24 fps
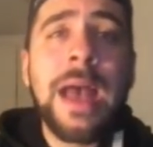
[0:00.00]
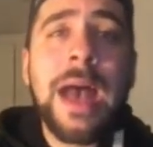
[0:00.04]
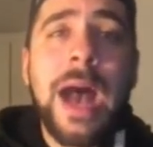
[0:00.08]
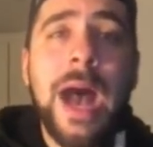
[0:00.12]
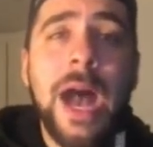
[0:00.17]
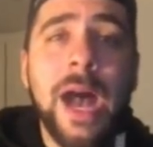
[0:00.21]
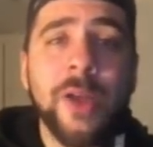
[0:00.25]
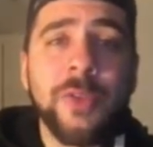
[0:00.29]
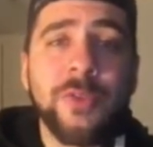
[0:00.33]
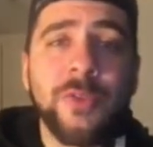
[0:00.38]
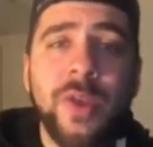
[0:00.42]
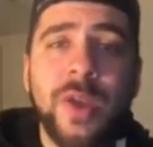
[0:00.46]

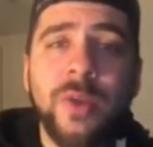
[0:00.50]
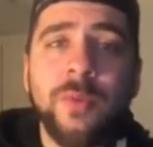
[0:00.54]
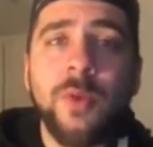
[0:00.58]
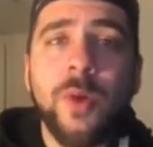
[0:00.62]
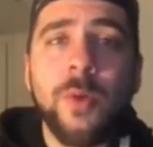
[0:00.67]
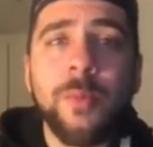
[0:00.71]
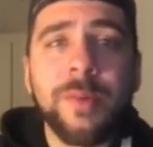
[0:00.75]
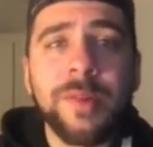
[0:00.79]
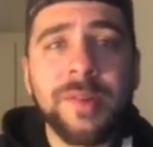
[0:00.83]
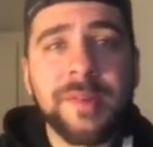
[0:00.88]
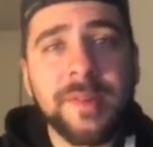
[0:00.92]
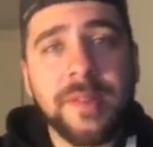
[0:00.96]
Andre
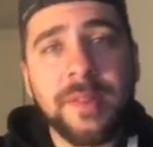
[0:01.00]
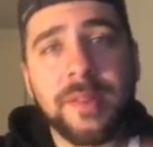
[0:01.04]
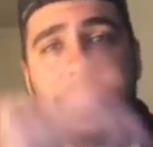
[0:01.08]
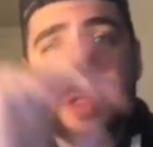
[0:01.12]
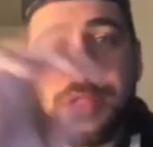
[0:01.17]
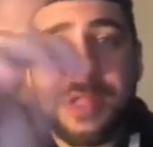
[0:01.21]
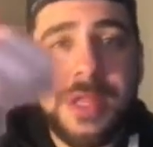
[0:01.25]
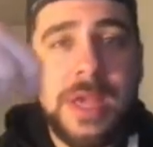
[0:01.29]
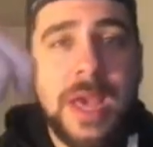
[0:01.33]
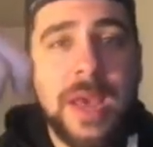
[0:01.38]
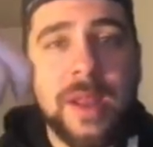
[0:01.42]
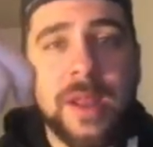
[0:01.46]
Roberson,
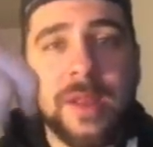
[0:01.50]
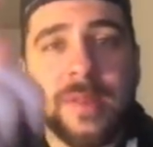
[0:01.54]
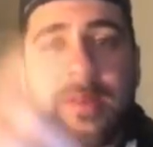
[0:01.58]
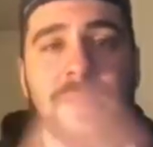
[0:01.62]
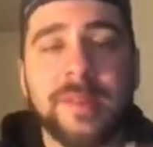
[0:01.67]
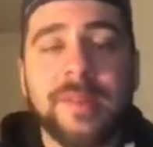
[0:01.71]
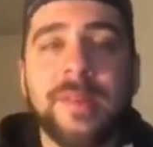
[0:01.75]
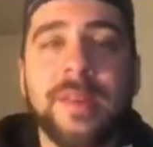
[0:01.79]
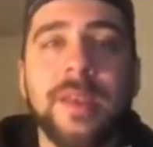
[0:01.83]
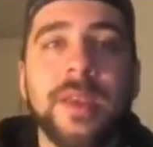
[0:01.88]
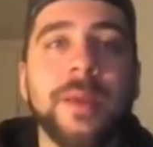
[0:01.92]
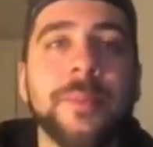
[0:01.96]
shout out
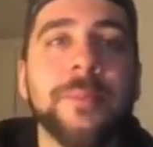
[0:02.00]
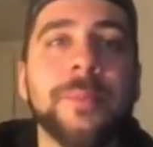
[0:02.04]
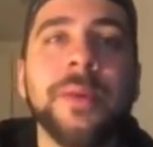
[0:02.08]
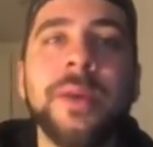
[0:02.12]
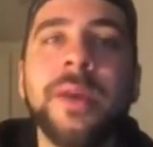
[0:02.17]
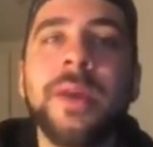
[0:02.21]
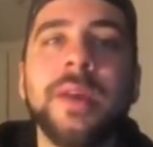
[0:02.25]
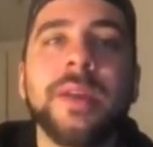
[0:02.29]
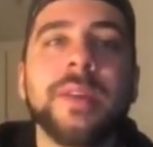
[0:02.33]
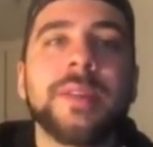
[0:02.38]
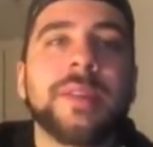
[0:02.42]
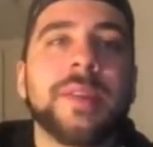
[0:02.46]
to Tim.
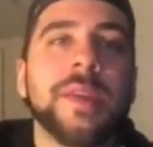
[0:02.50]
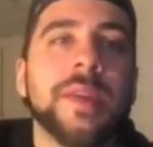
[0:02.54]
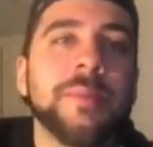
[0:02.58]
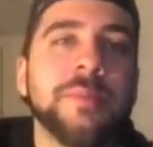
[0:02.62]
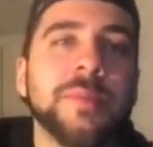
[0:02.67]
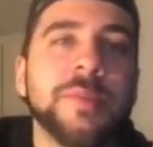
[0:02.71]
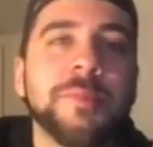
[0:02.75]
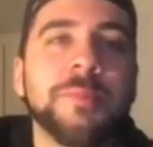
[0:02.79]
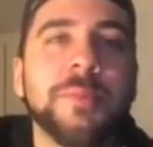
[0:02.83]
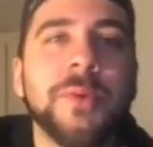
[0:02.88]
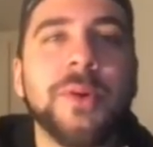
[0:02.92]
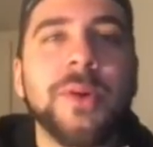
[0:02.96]

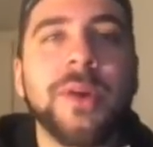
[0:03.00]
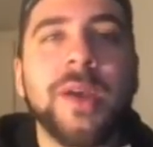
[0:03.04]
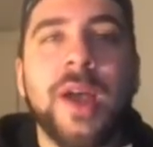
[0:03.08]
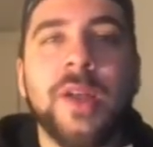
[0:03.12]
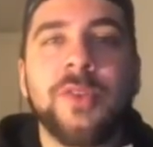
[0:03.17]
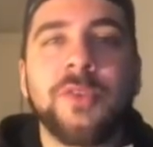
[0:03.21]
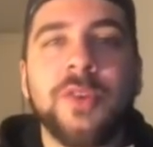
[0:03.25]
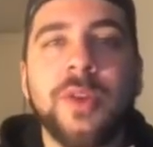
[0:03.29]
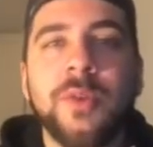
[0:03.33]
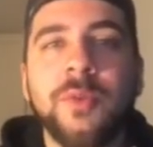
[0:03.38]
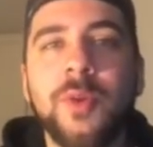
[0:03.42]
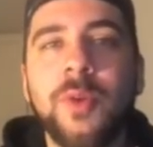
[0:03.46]
Tim's boy,
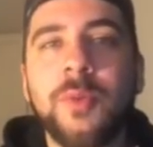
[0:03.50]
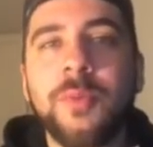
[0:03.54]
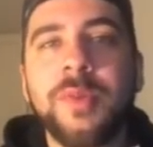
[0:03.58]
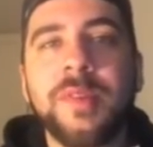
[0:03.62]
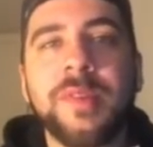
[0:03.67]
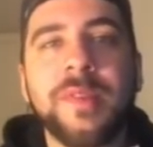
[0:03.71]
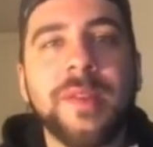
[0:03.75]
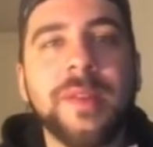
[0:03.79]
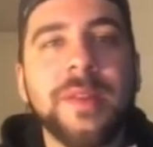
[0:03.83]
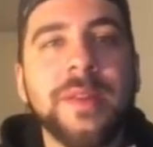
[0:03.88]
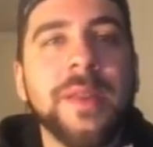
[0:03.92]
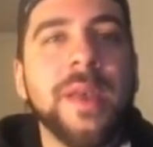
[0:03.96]
Andre
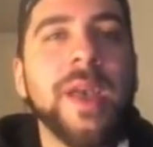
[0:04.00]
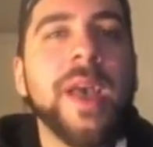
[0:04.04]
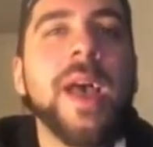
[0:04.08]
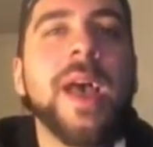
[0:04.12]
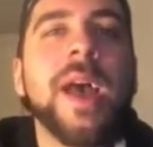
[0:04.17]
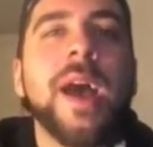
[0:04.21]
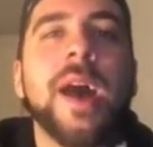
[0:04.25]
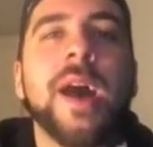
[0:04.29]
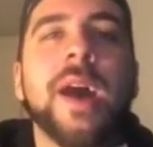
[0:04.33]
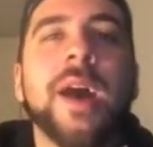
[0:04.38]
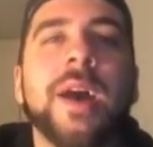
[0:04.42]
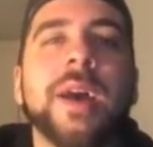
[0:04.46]
Roberson.
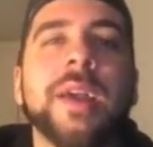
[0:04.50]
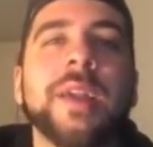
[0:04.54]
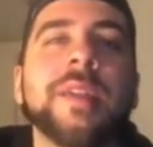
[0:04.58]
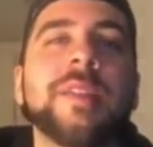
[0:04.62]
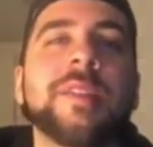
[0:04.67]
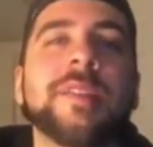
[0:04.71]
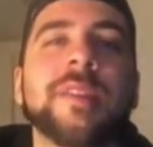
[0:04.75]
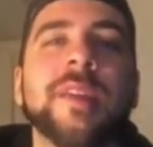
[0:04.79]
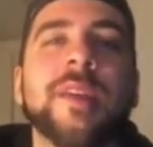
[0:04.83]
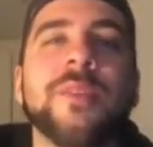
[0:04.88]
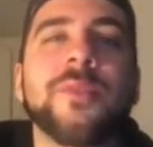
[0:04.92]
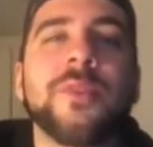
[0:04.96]
He
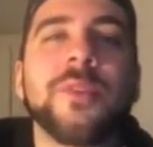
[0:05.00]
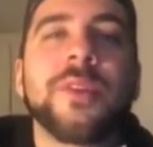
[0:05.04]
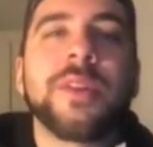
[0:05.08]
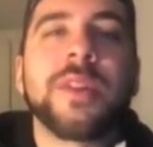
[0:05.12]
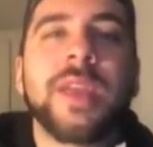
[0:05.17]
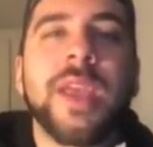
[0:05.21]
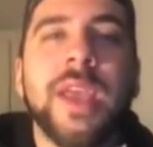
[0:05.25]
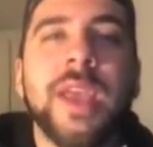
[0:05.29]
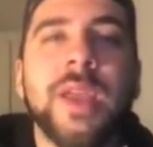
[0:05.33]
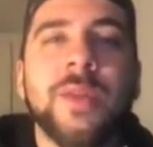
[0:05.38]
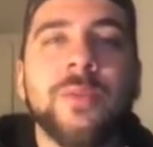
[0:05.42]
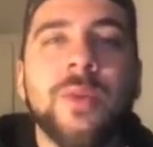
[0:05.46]
suffered
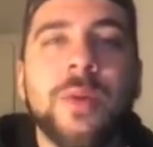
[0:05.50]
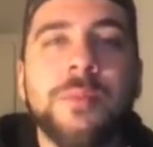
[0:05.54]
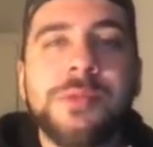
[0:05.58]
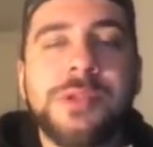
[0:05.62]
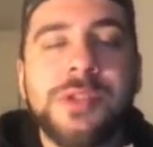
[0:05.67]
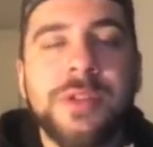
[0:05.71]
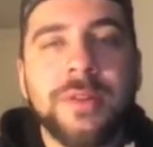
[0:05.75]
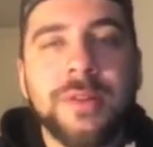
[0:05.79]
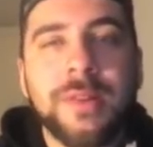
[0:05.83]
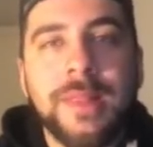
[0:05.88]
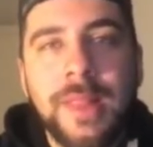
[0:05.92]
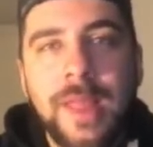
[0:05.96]
a
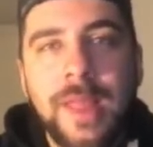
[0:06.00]
ruptured